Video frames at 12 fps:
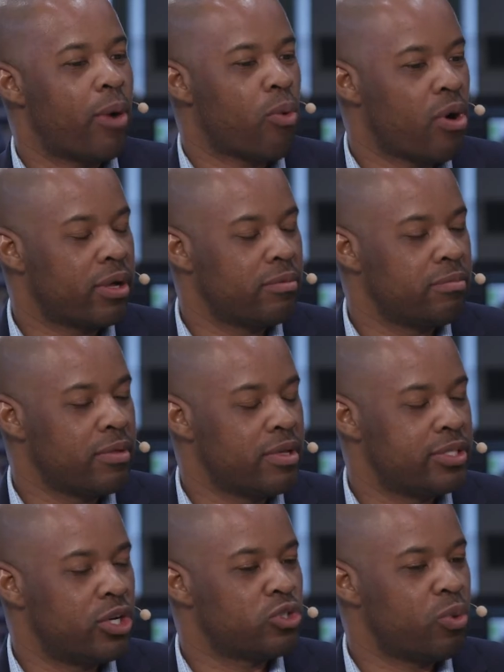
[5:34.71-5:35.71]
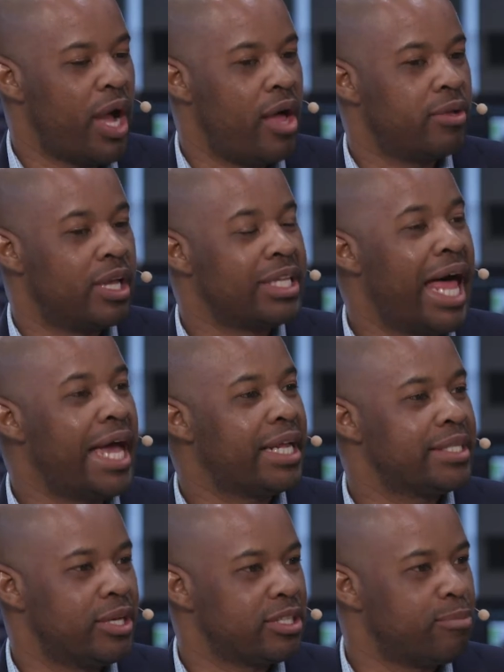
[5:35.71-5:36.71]
work centers around aligning
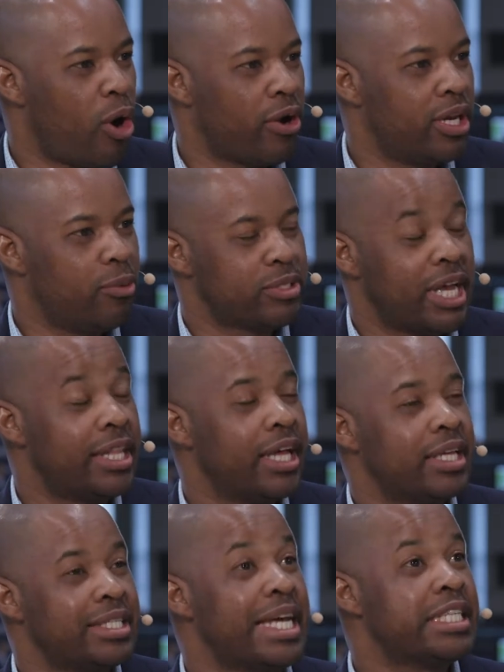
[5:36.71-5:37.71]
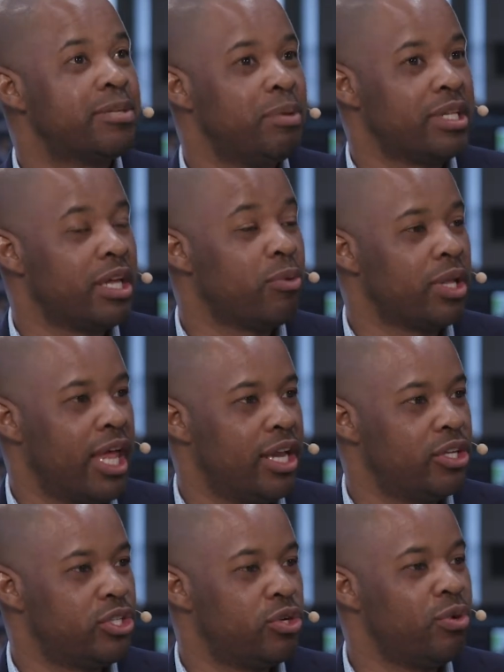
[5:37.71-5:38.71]
sales and marketing, which I think is intimately
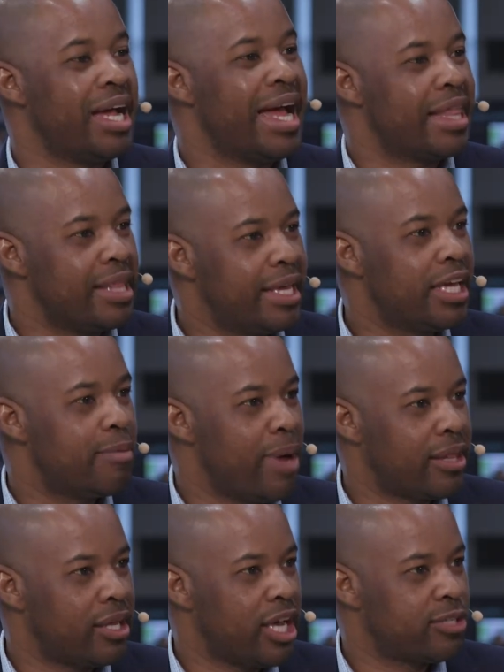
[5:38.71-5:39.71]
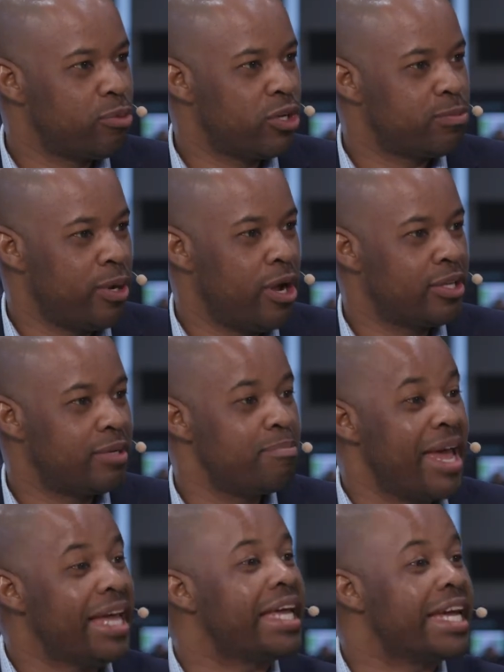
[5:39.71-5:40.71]
related to thinking about the customer experience and
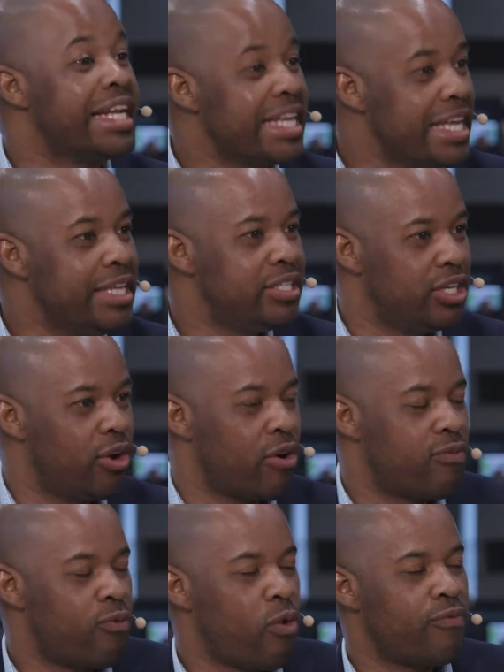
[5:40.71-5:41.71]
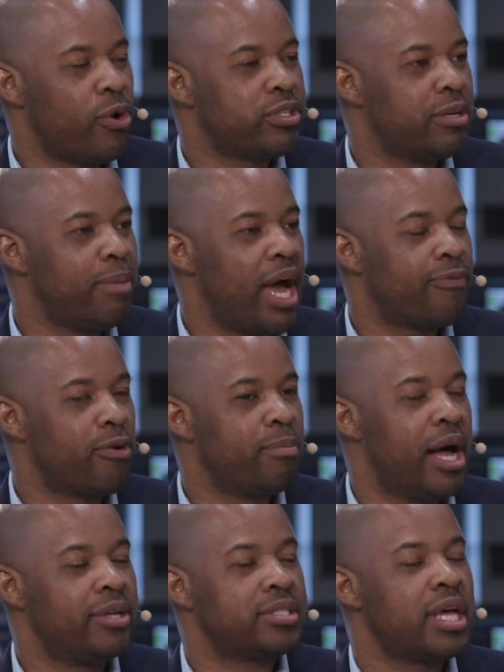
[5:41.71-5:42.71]
making it easier for folks to buy from
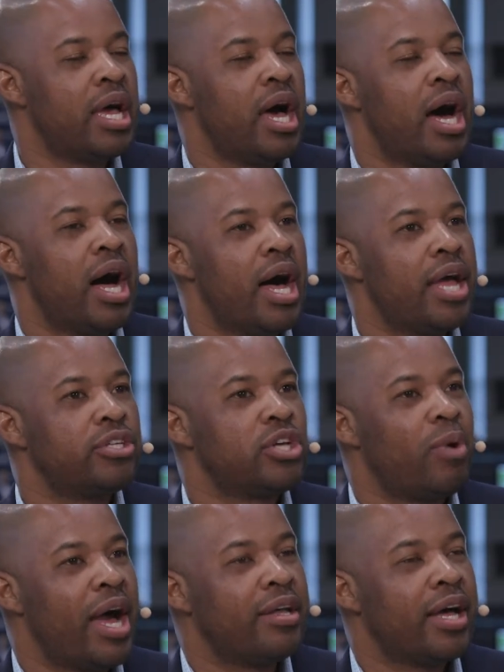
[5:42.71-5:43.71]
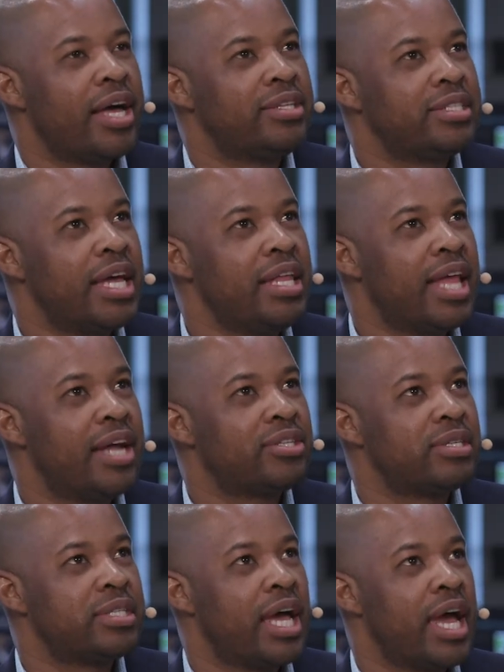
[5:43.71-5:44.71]
us. And so I say that to
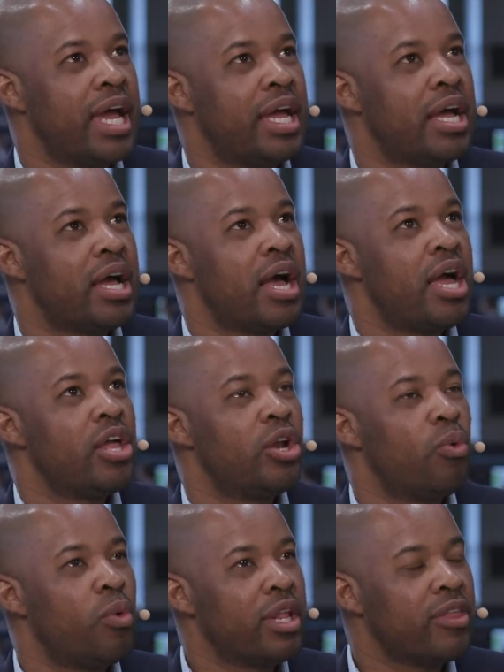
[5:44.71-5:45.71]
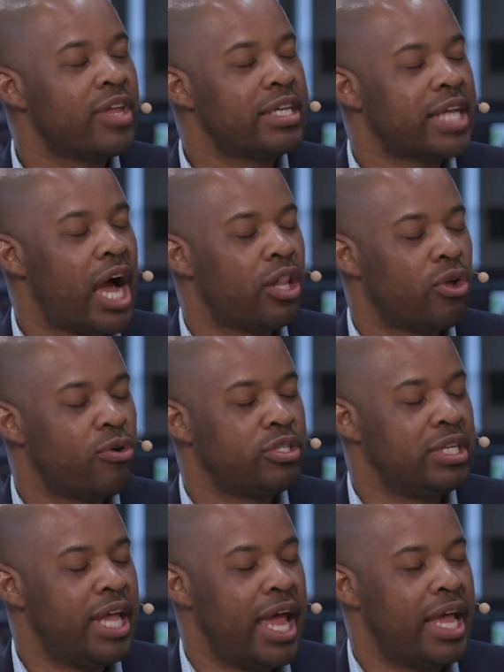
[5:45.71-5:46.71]
say, you know, one of the things I learned
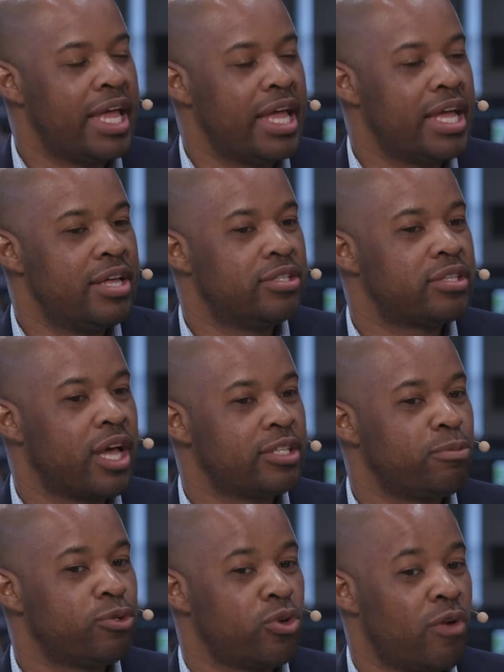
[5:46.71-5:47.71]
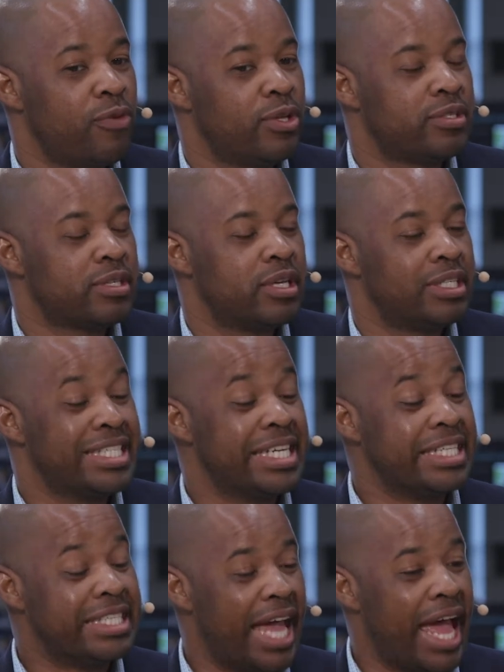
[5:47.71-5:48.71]
today is customer service
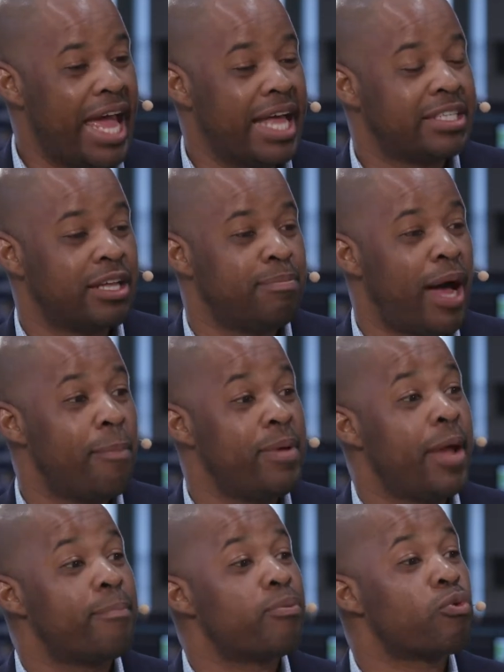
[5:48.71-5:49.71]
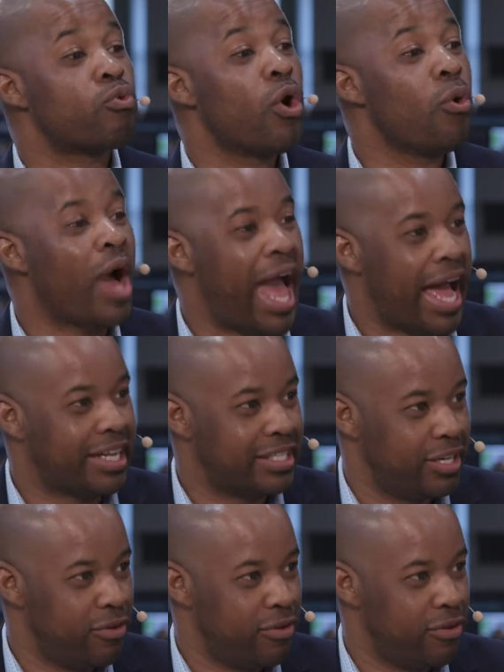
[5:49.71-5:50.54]
today is about being proactive.